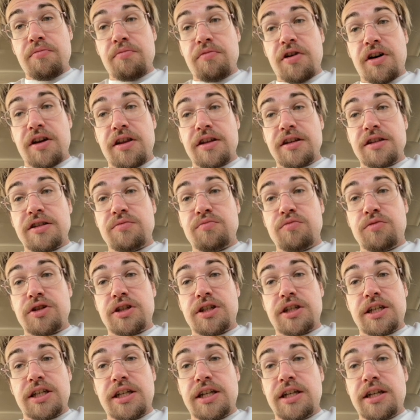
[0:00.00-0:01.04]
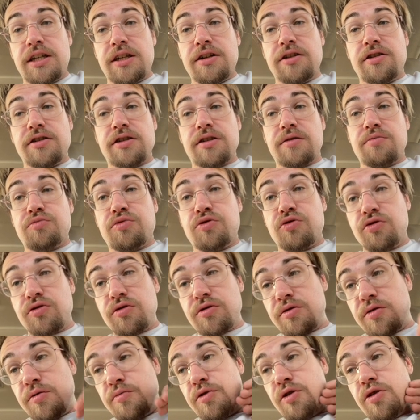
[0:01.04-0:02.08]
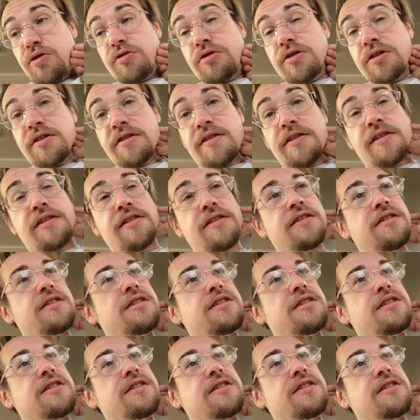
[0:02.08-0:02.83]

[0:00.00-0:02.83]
by this machine. There's computer components.